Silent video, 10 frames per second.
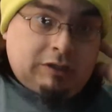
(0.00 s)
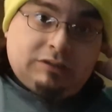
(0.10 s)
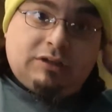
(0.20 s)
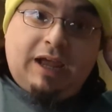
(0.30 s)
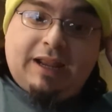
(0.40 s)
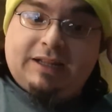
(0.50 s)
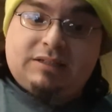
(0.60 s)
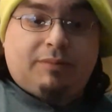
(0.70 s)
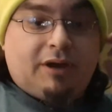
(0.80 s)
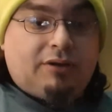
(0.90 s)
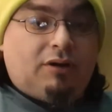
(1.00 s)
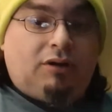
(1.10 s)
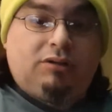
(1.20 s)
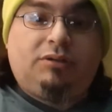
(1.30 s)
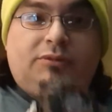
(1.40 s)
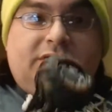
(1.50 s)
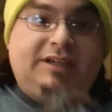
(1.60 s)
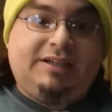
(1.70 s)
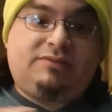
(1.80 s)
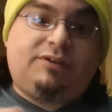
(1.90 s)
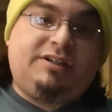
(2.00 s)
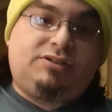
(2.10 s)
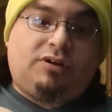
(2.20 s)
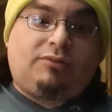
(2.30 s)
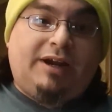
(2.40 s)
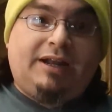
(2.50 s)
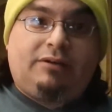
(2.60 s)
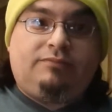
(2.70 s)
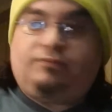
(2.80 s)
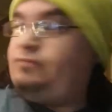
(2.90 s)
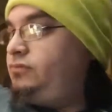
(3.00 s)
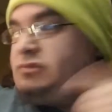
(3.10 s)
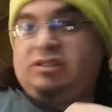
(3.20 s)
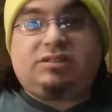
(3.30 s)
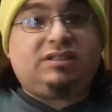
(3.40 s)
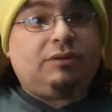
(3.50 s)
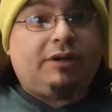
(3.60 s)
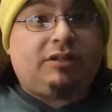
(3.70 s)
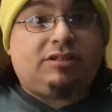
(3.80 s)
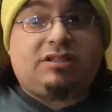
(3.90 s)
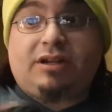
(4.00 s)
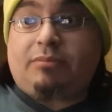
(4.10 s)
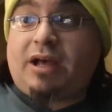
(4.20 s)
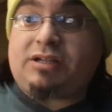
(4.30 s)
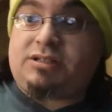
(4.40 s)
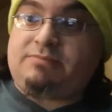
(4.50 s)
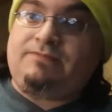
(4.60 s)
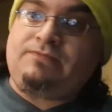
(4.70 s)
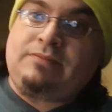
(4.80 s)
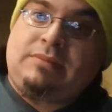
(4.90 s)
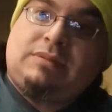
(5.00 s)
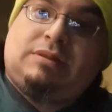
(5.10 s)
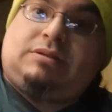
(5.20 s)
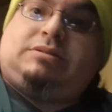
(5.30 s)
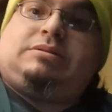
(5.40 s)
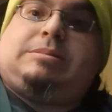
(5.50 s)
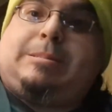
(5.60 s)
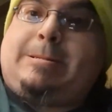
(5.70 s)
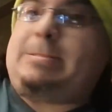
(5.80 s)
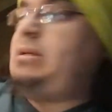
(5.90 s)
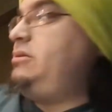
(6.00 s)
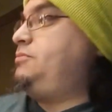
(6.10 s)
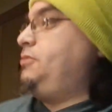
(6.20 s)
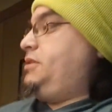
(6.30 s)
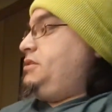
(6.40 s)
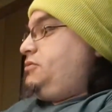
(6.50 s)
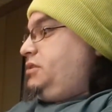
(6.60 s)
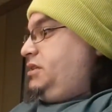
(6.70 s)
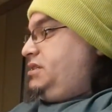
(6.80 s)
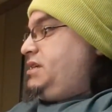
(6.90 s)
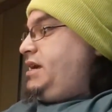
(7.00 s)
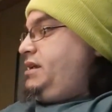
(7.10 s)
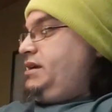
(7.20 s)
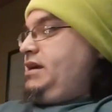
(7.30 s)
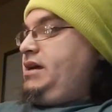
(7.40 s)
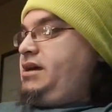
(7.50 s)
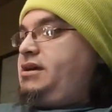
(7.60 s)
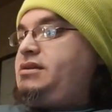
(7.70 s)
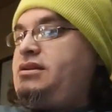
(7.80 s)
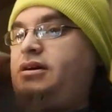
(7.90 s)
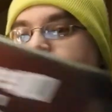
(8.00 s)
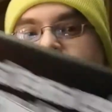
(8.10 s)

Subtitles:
yeah, that's about all there really is for this truck right now. Let's see what else is on the box. Let's put the truck to the side and